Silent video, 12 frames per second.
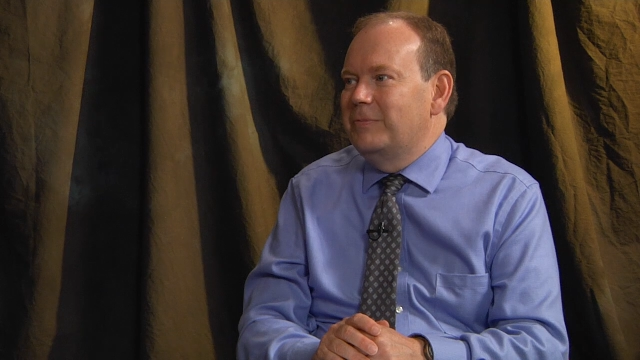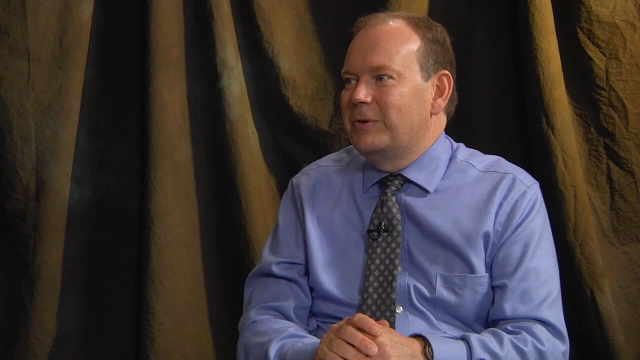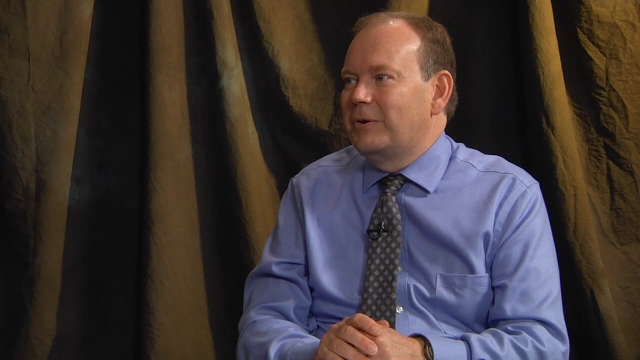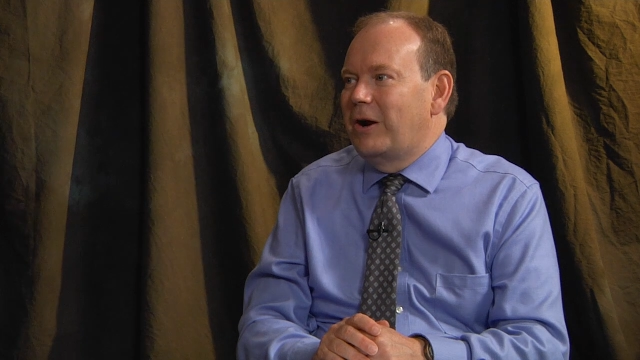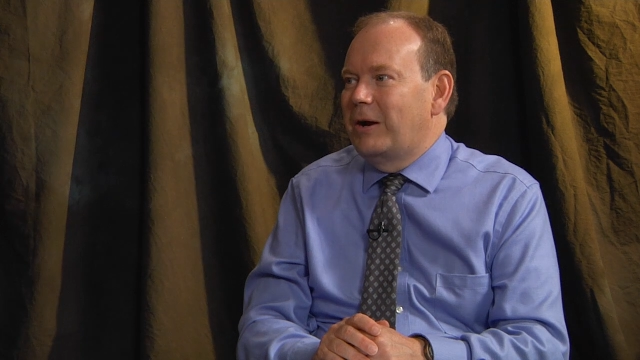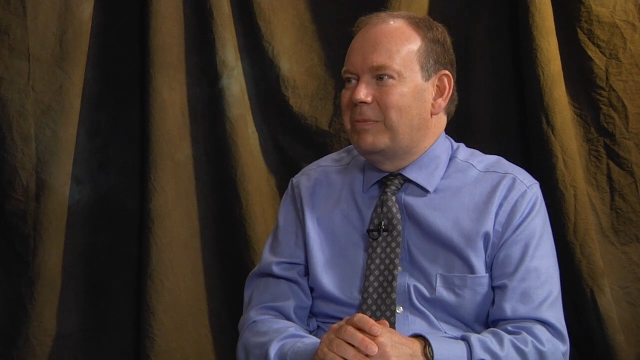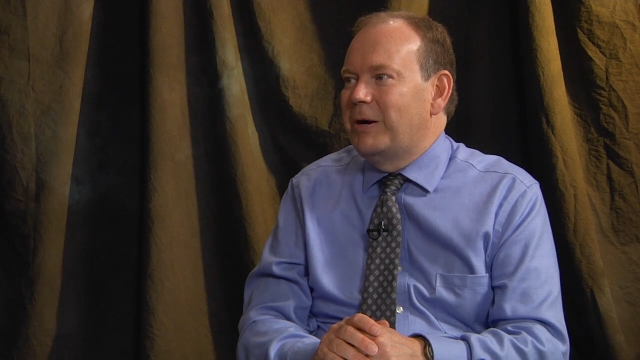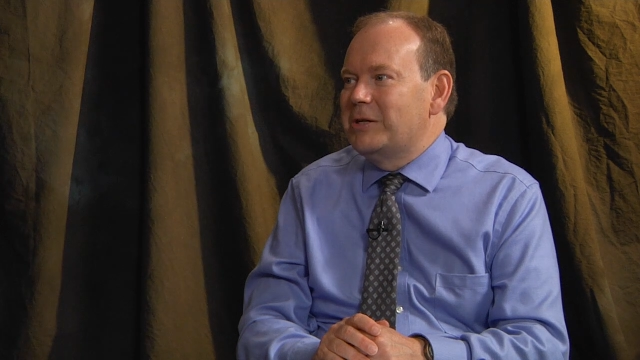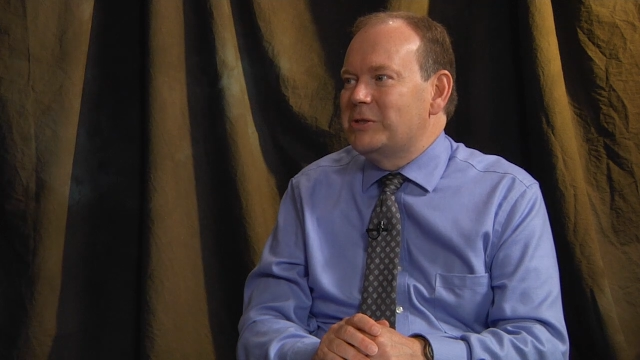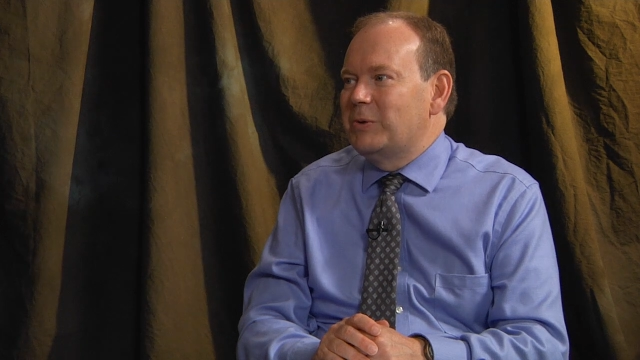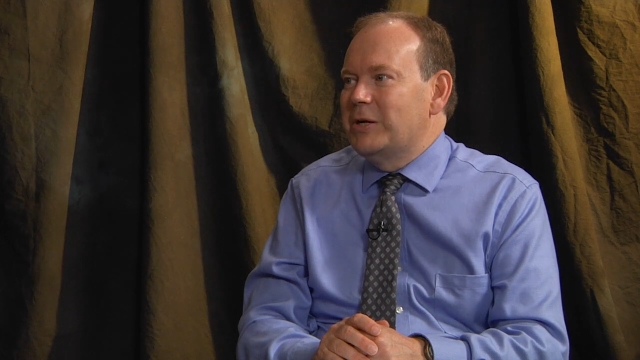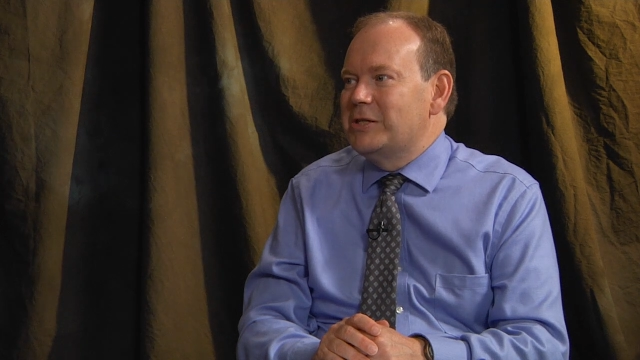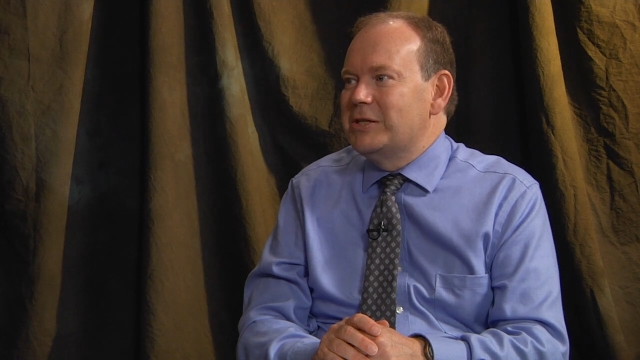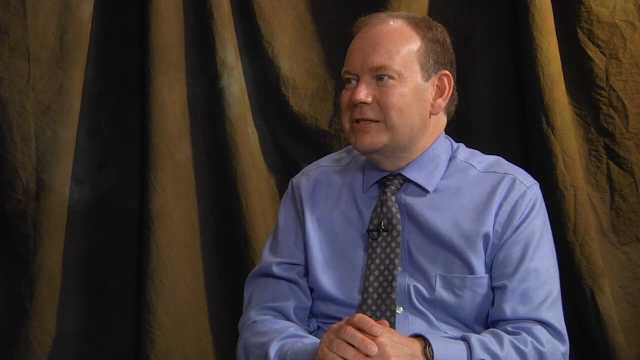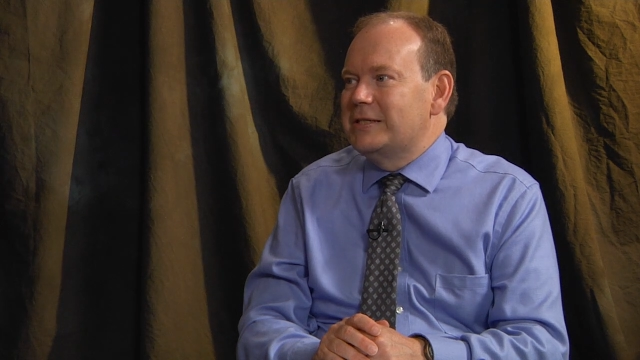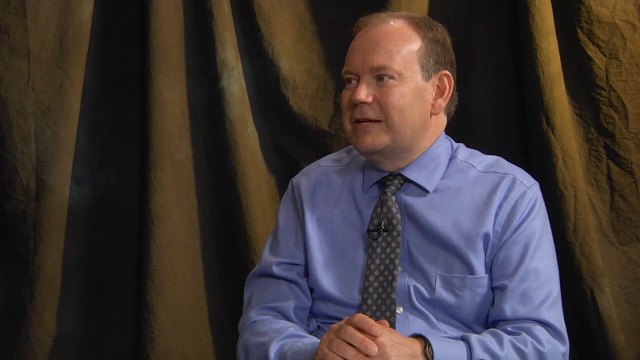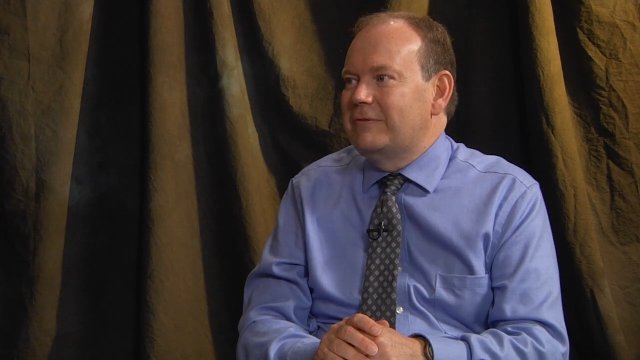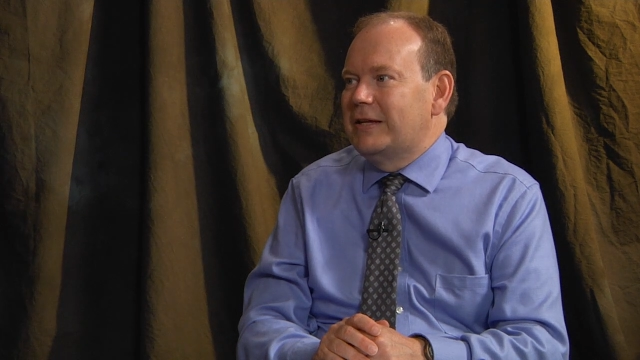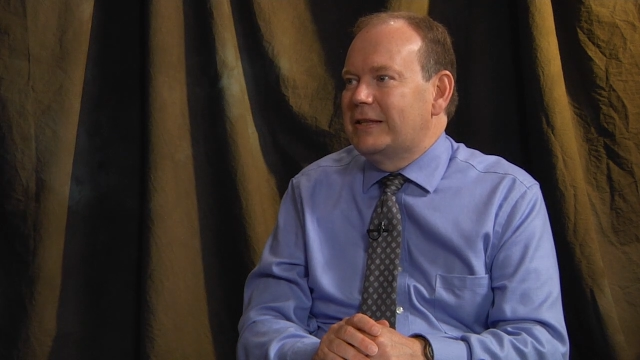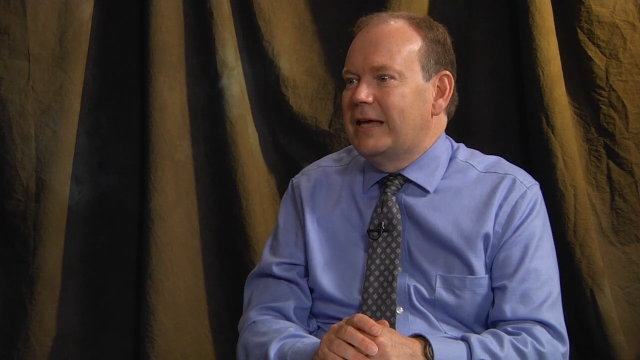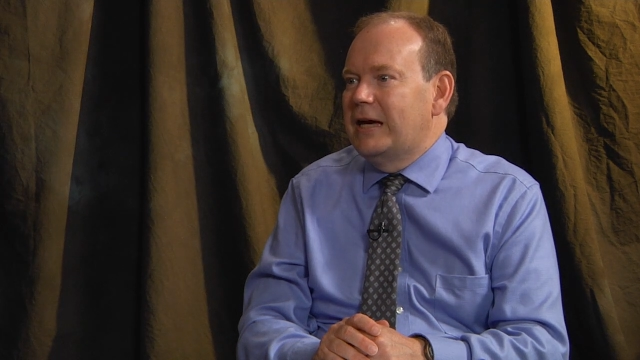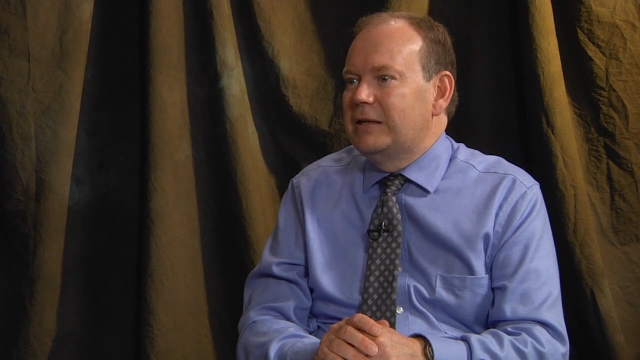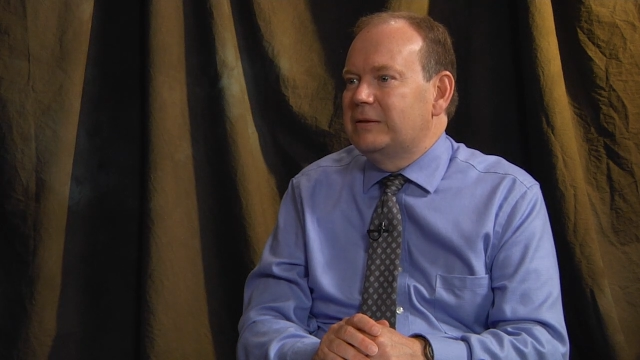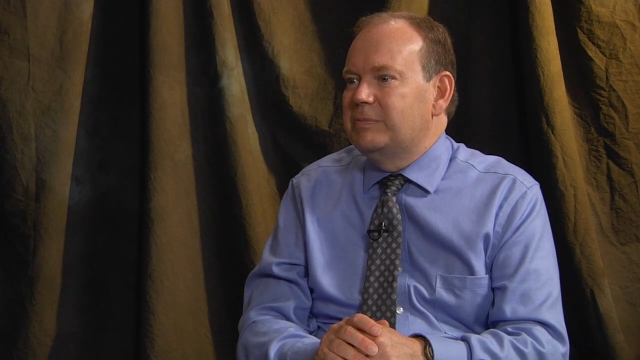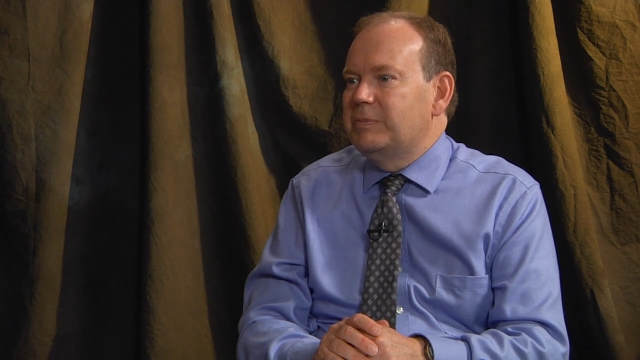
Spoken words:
correct punctuation and stuff like that.